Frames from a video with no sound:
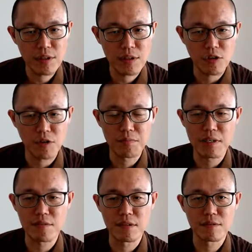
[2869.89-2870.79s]
coping
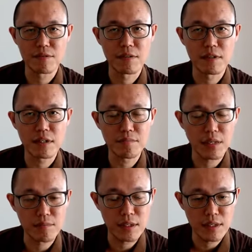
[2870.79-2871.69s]
with
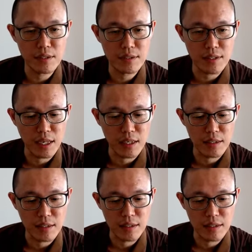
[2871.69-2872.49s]
impermanence and